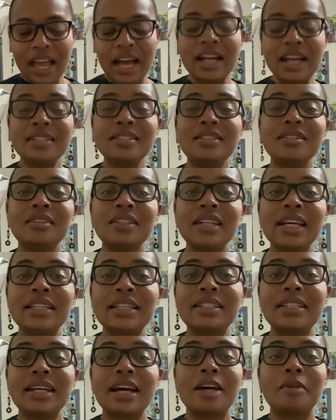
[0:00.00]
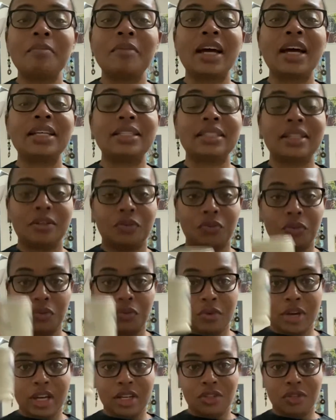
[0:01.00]
until next time, I say
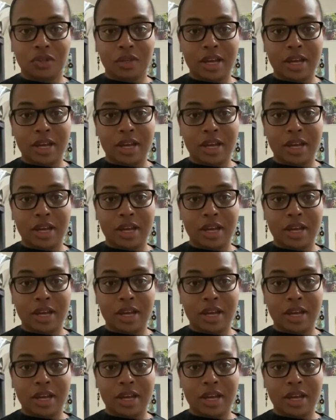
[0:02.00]
raise your